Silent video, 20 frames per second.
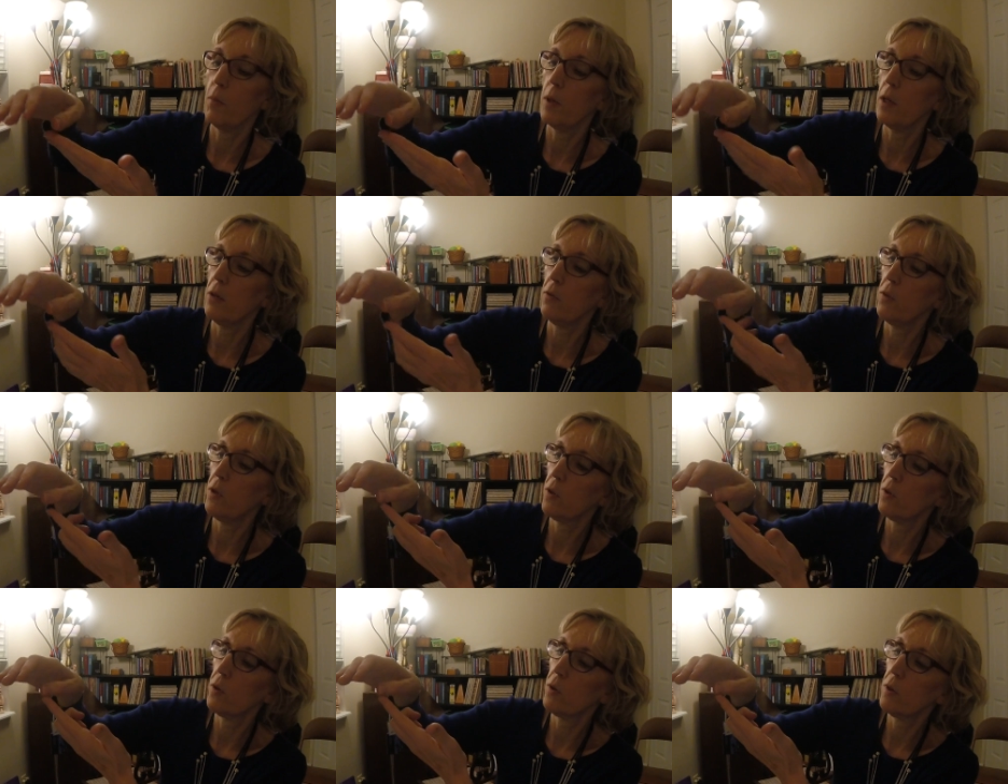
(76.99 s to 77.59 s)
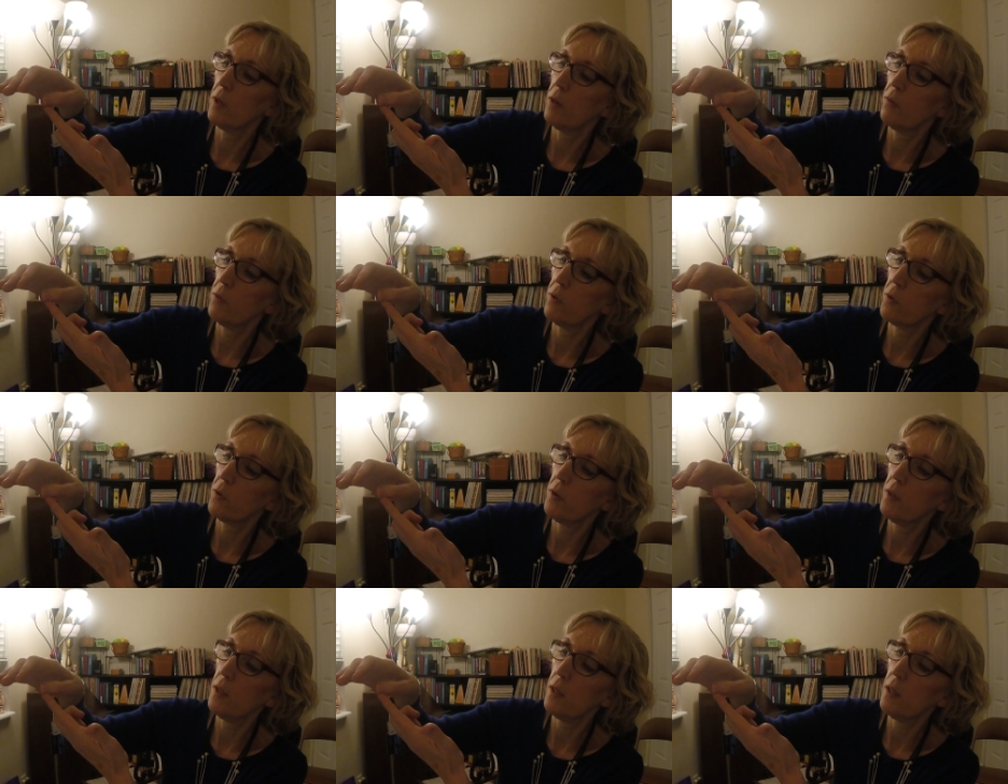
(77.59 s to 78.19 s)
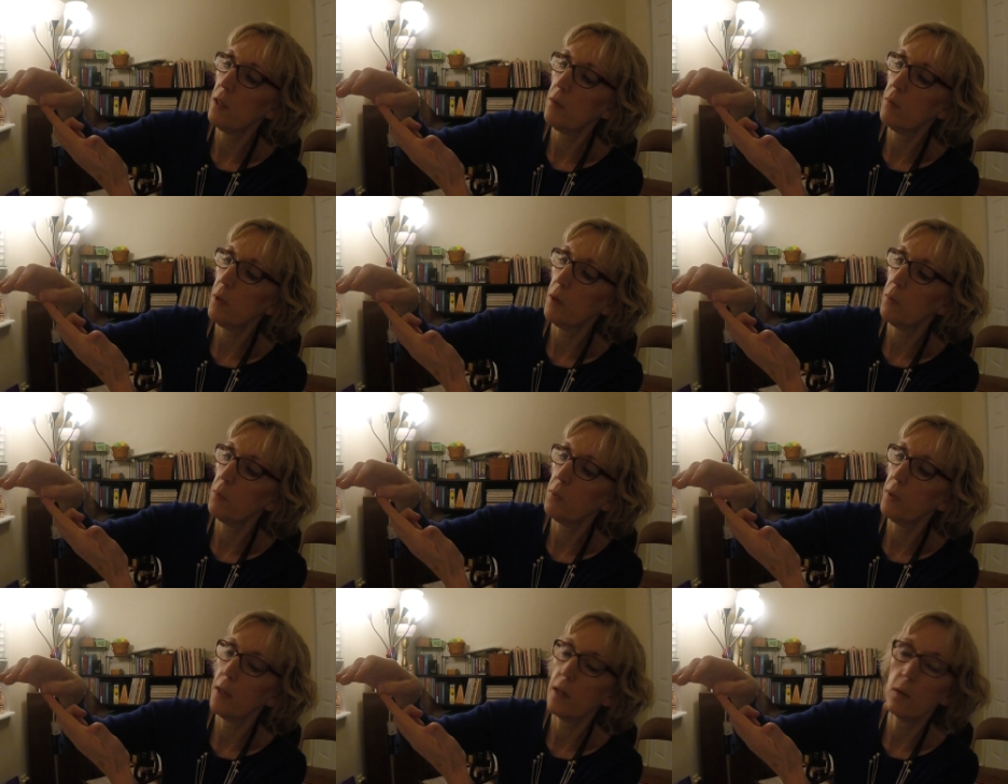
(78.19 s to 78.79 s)
But if you're if you're thinking
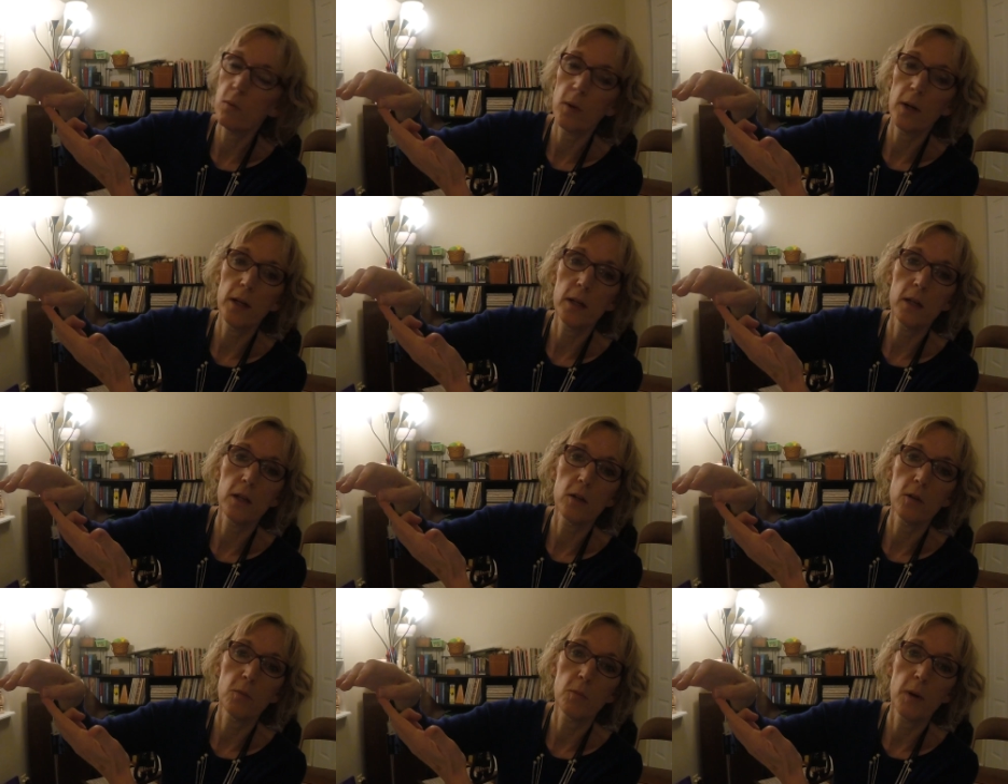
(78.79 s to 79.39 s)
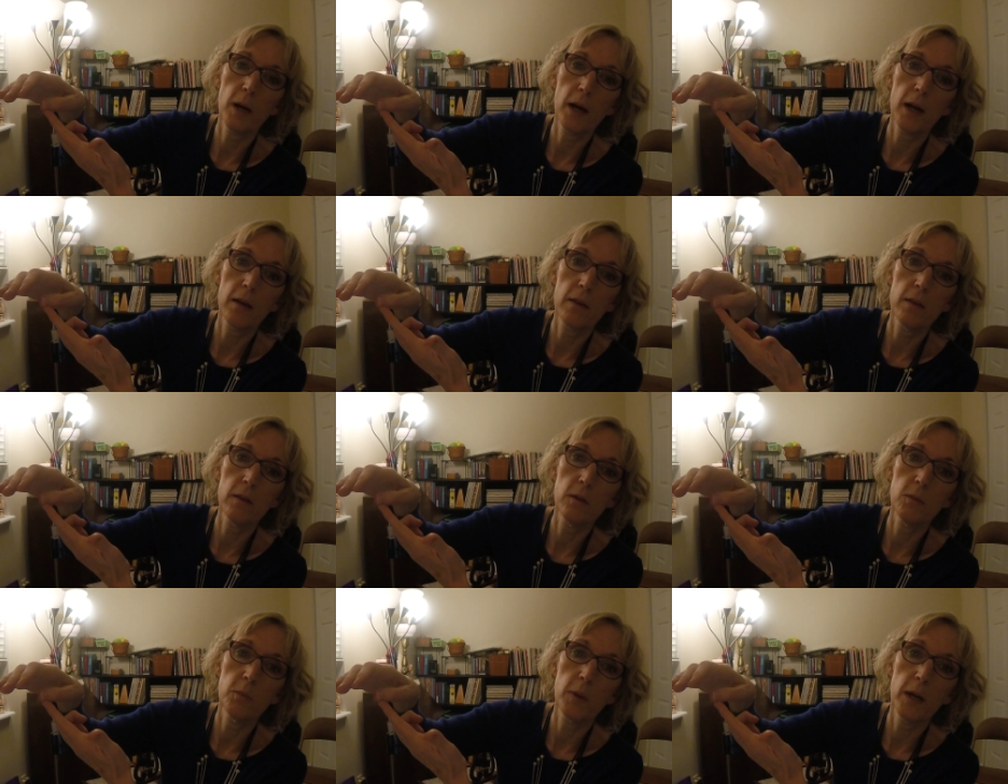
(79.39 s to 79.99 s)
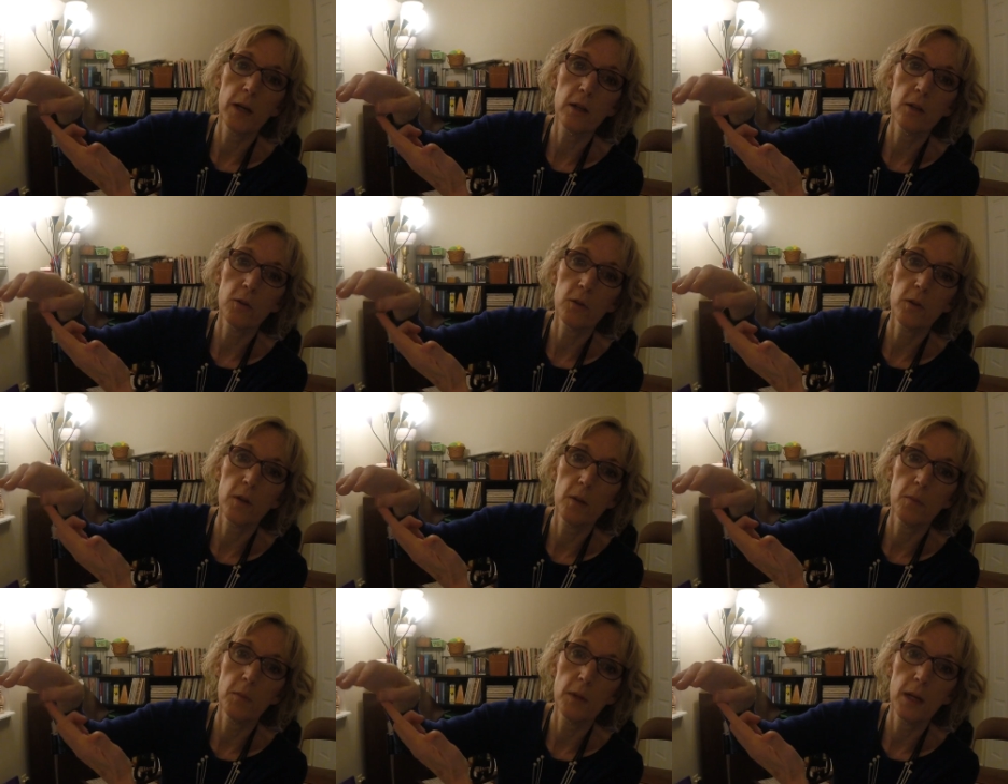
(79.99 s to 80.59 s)
about playing right here by the by your
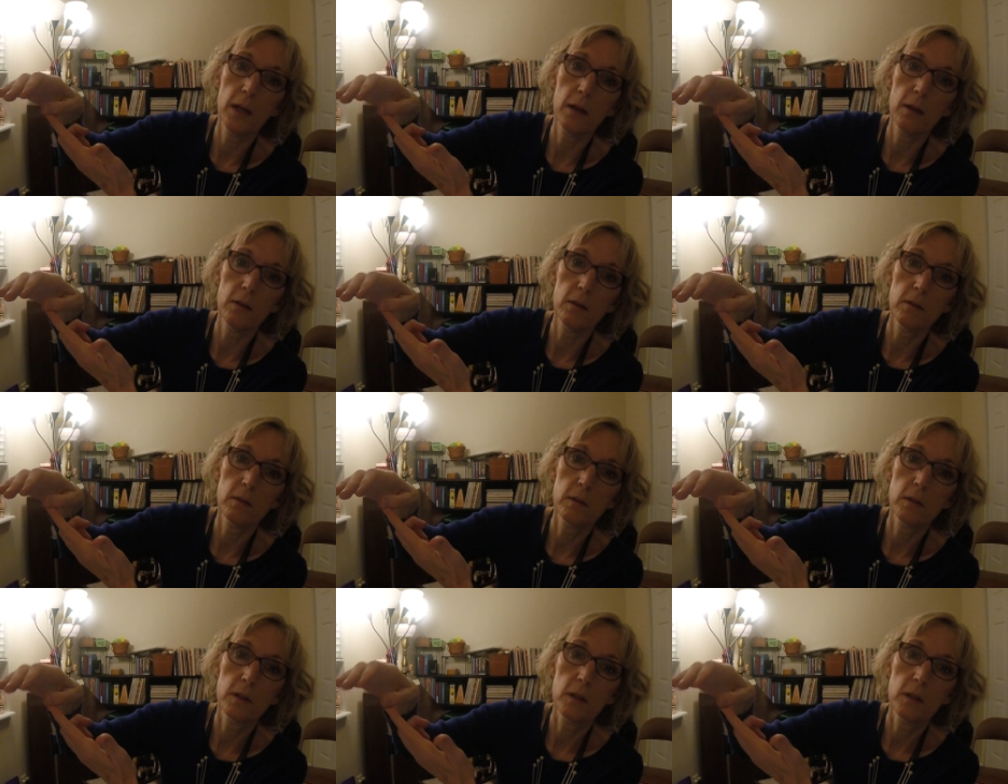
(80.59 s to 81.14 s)
thumbnail